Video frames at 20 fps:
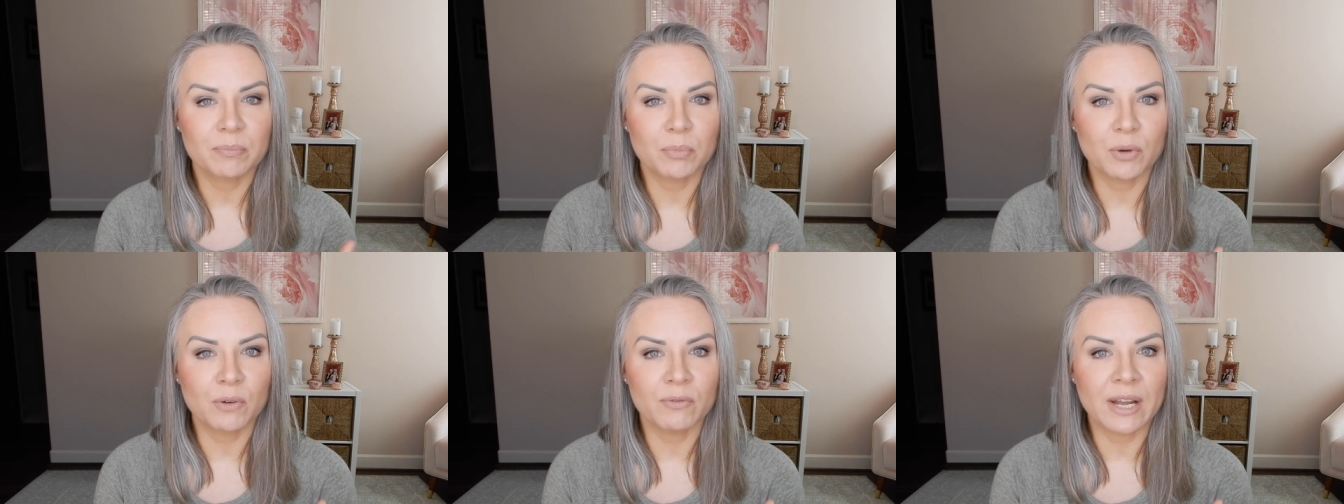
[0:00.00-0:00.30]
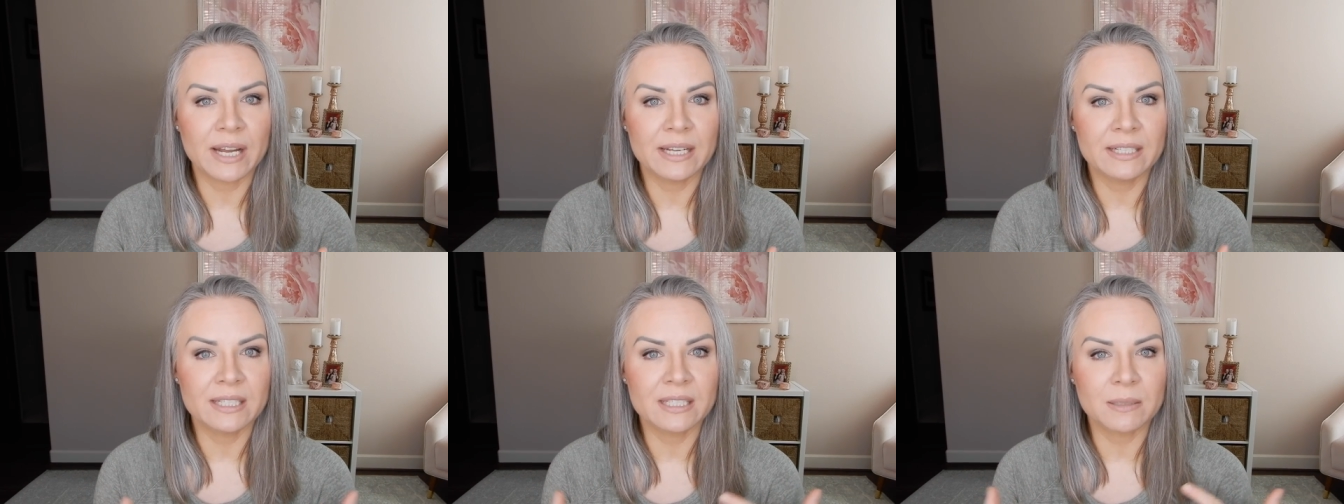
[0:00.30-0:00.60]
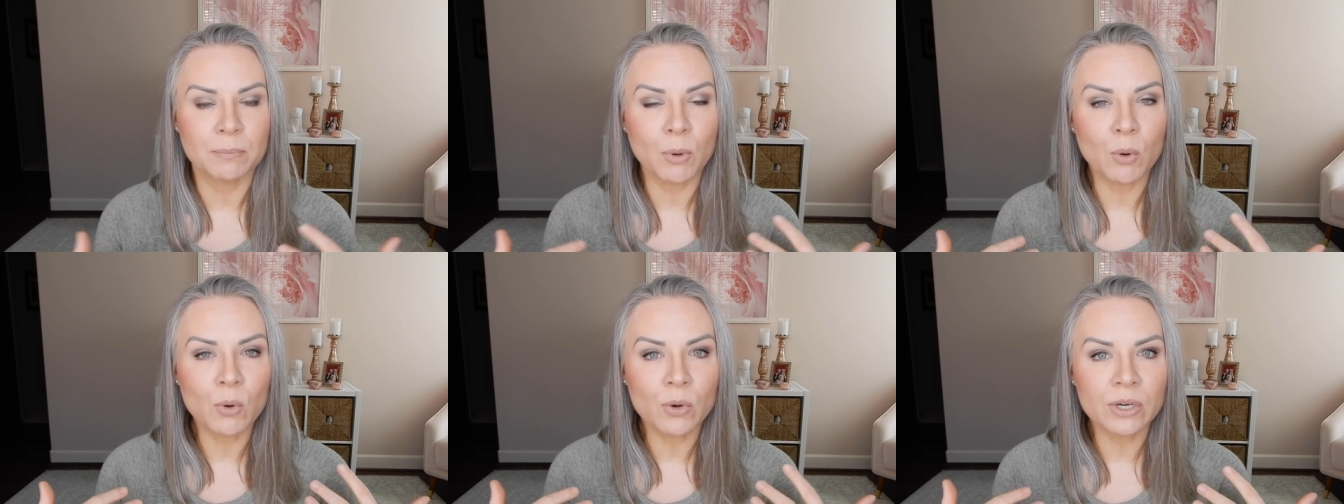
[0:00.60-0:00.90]
provide
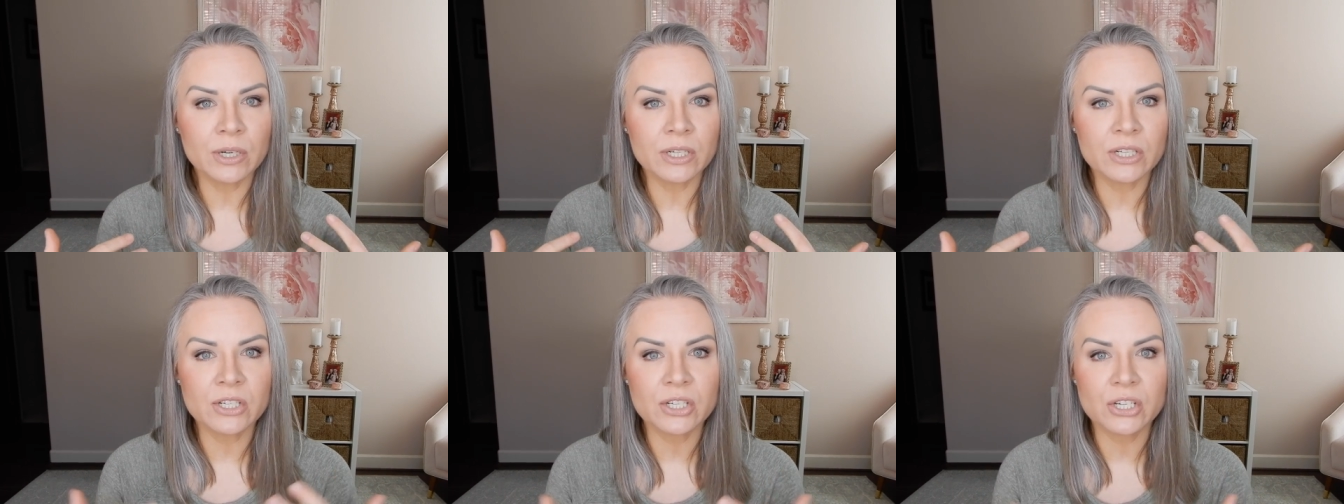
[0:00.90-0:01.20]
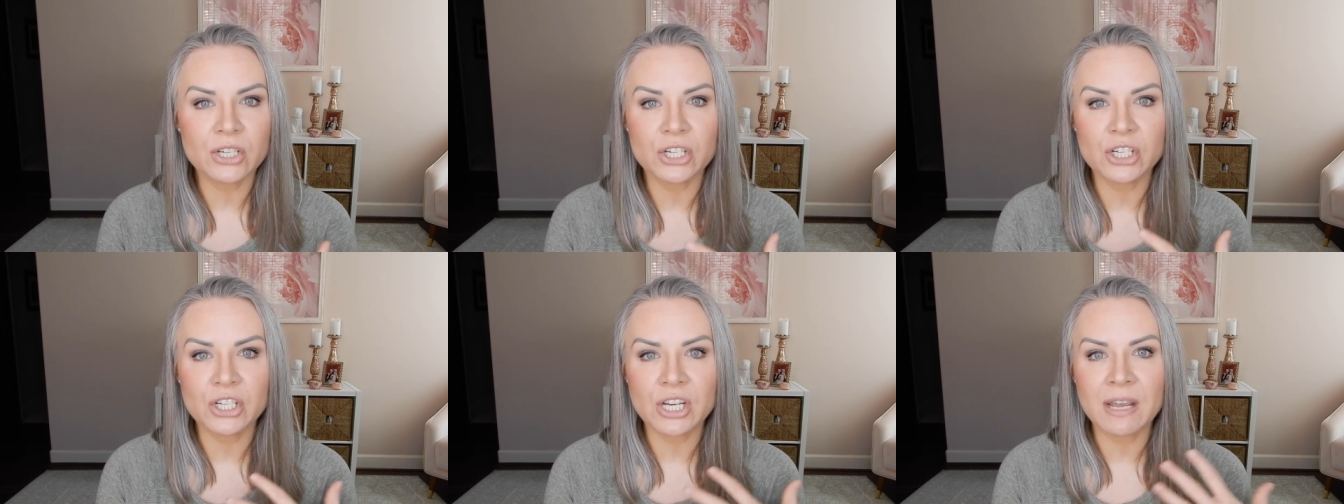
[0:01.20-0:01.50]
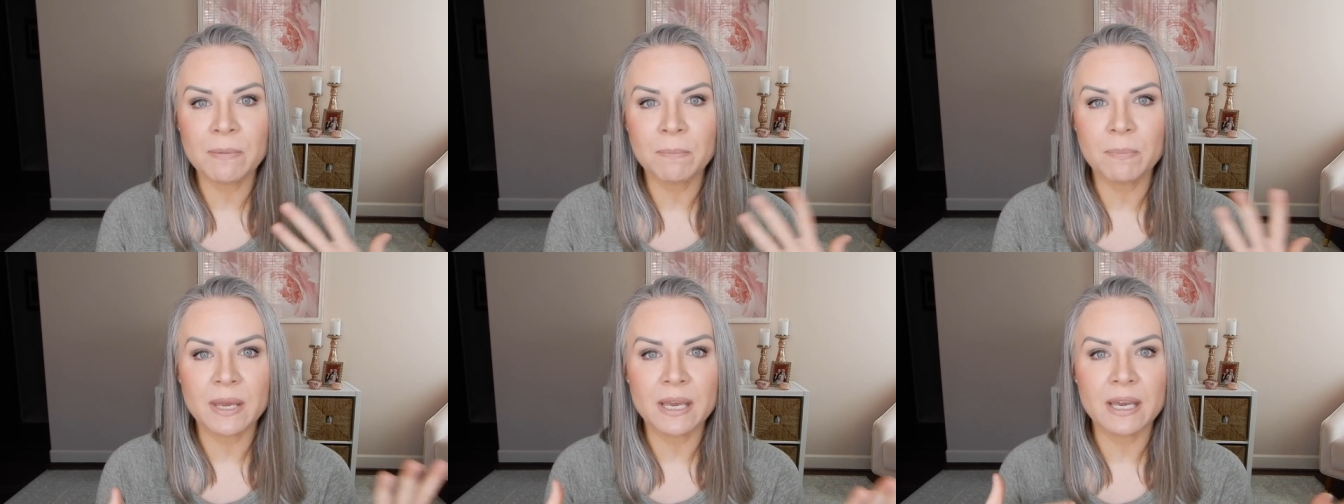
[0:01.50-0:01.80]
support,
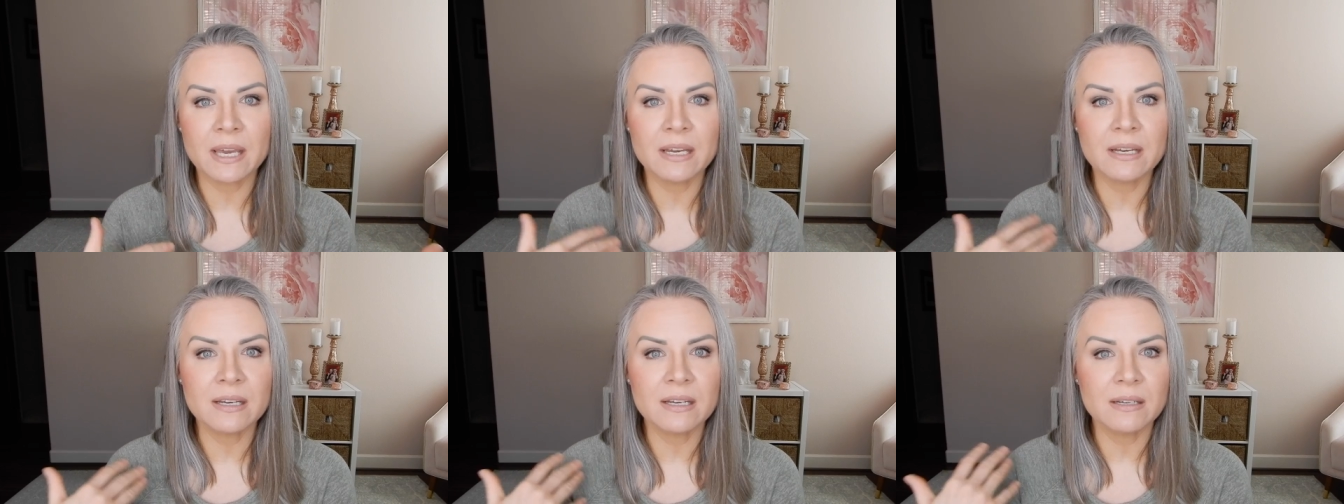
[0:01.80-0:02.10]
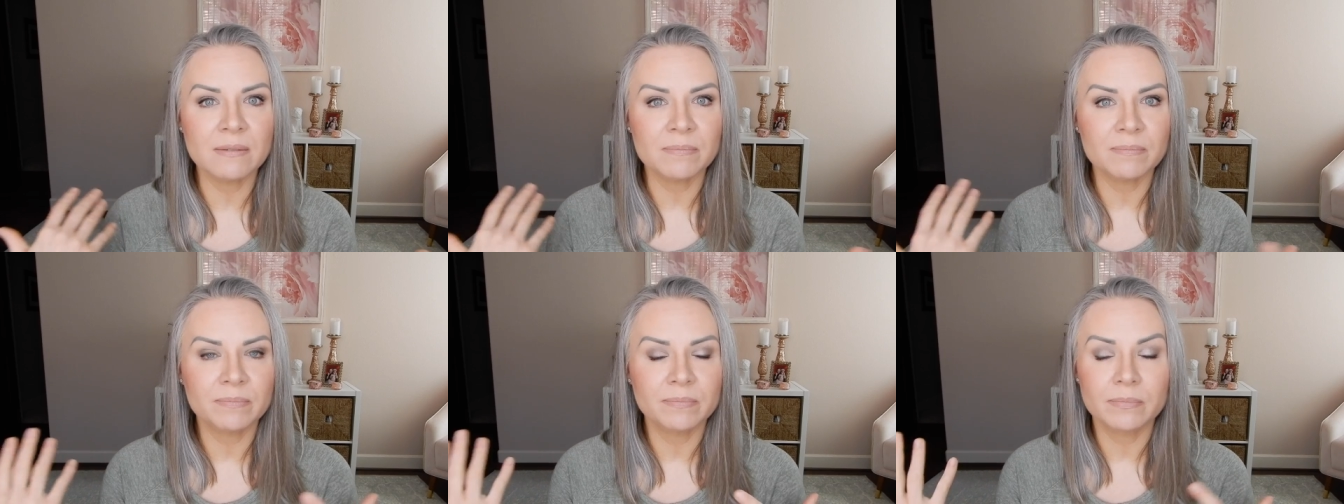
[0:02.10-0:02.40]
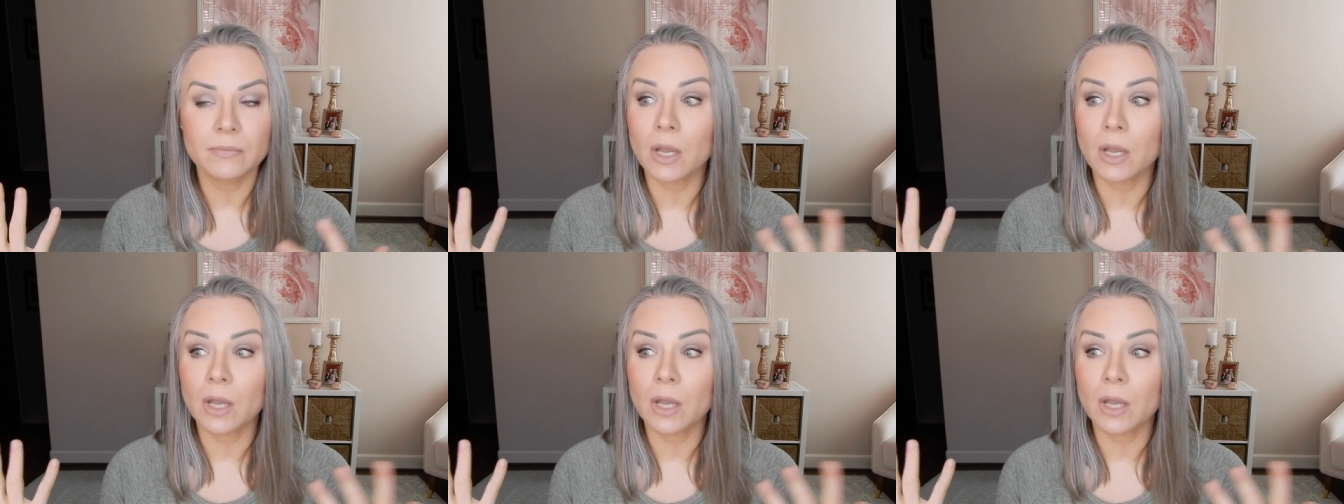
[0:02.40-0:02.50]
shaping,